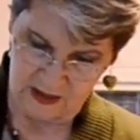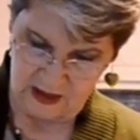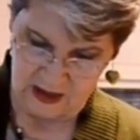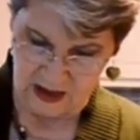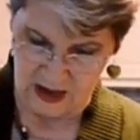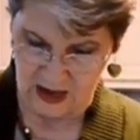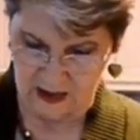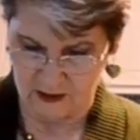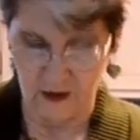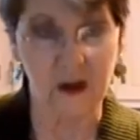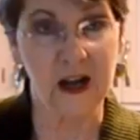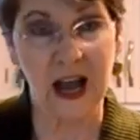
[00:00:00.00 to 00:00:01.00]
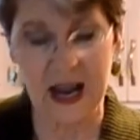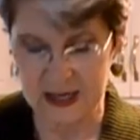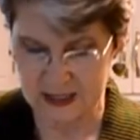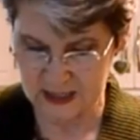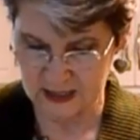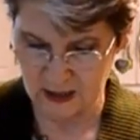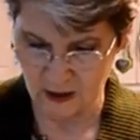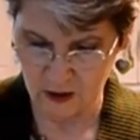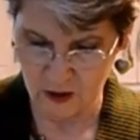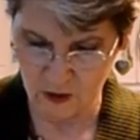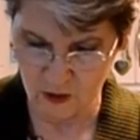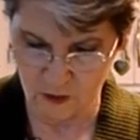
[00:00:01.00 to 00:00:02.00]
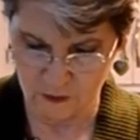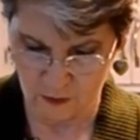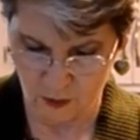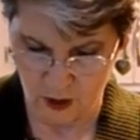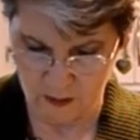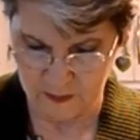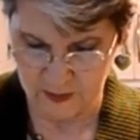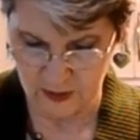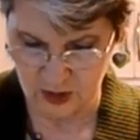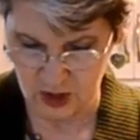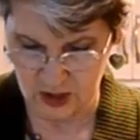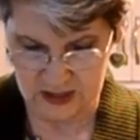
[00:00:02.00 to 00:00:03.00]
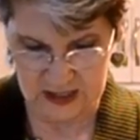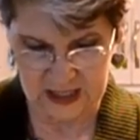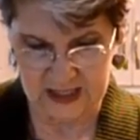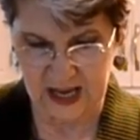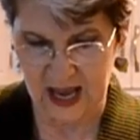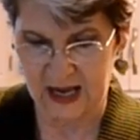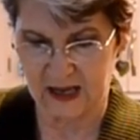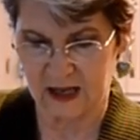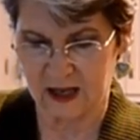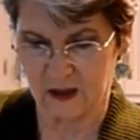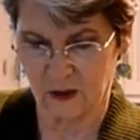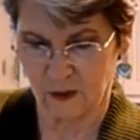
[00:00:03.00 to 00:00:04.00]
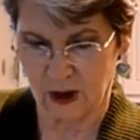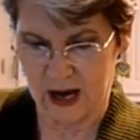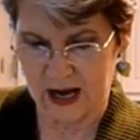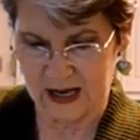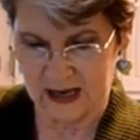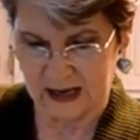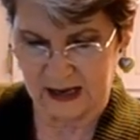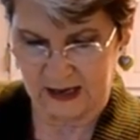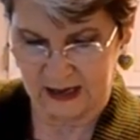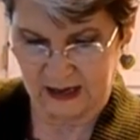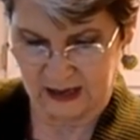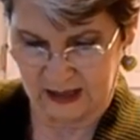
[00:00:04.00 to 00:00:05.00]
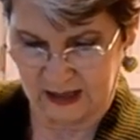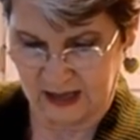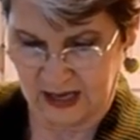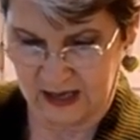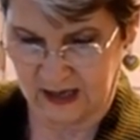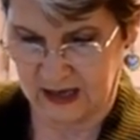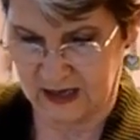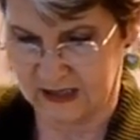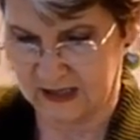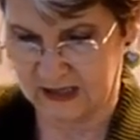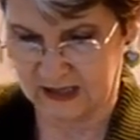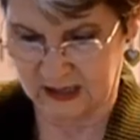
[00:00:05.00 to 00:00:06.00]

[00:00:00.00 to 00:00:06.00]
And they're nice, they're uniform, they're just exactly the right thickness